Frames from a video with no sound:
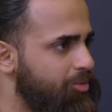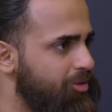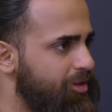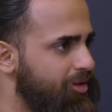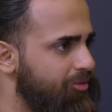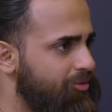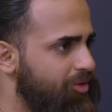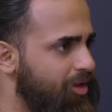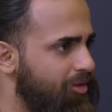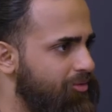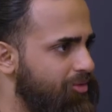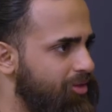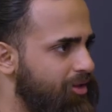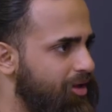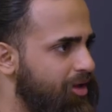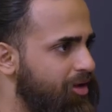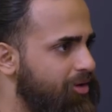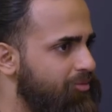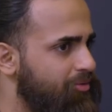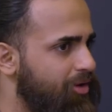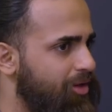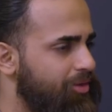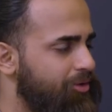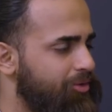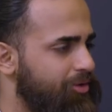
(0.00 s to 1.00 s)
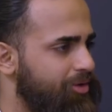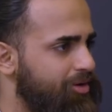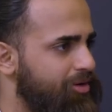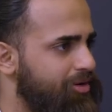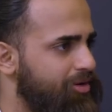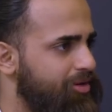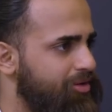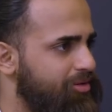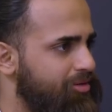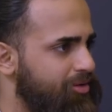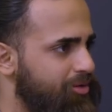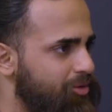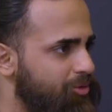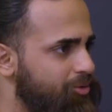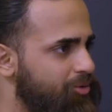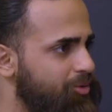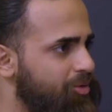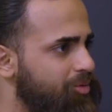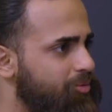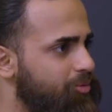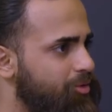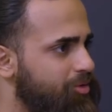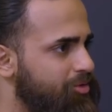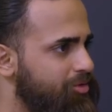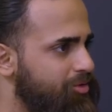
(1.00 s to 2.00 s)
believe you have a lot of other areas that you're
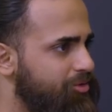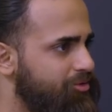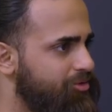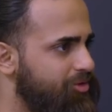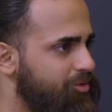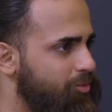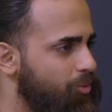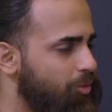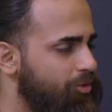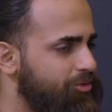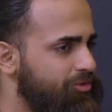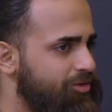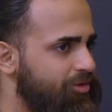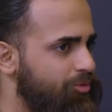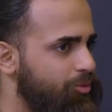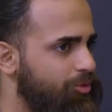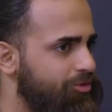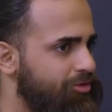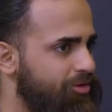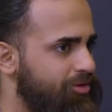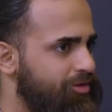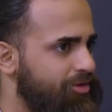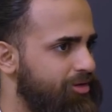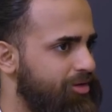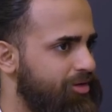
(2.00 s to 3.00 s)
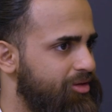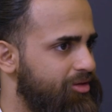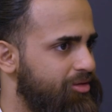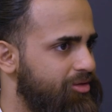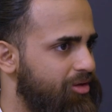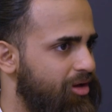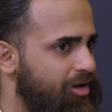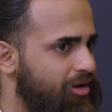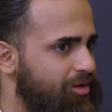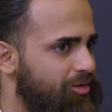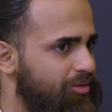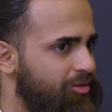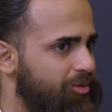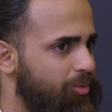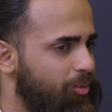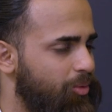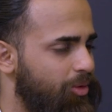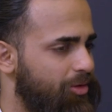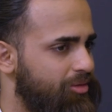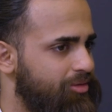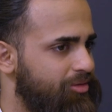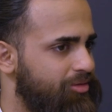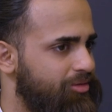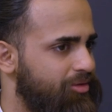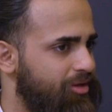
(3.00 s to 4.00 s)
doing research in. Which areas are the
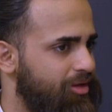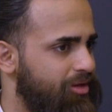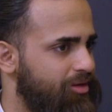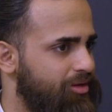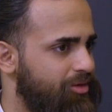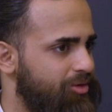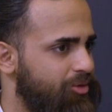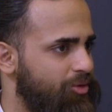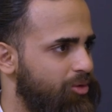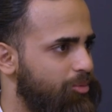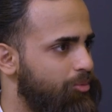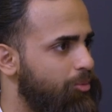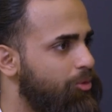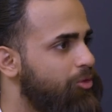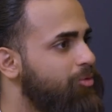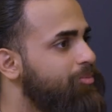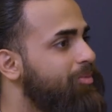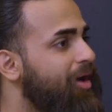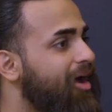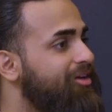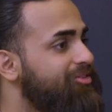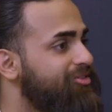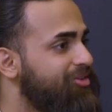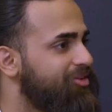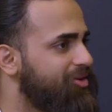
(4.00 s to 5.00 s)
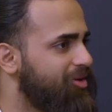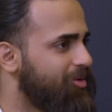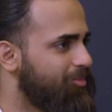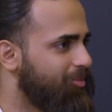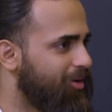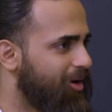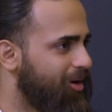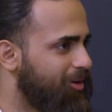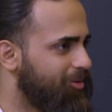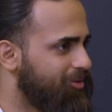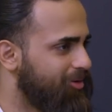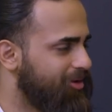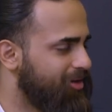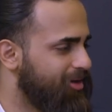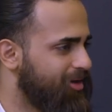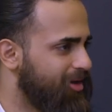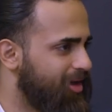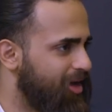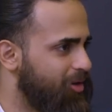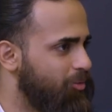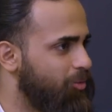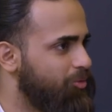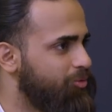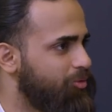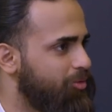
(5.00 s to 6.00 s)
ones that you're most passionate about,
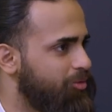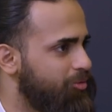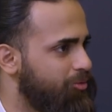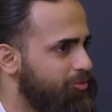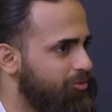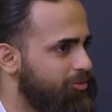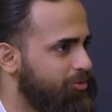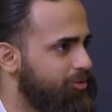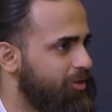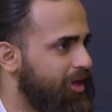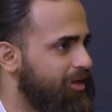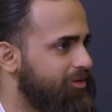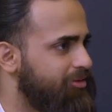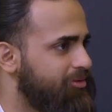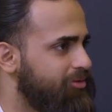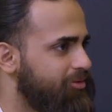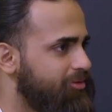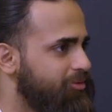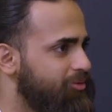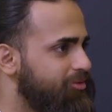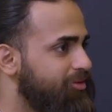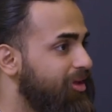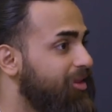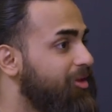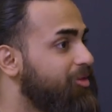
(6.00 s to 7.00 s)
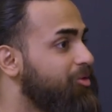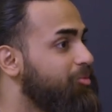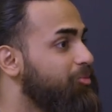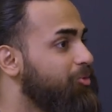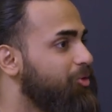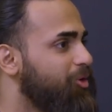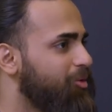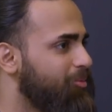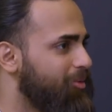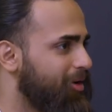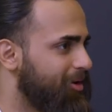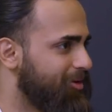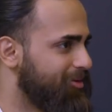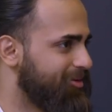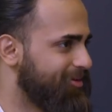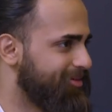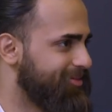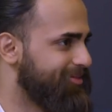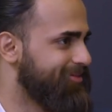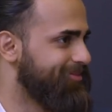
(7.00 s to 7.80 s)
and which ones would you like to tell us more about?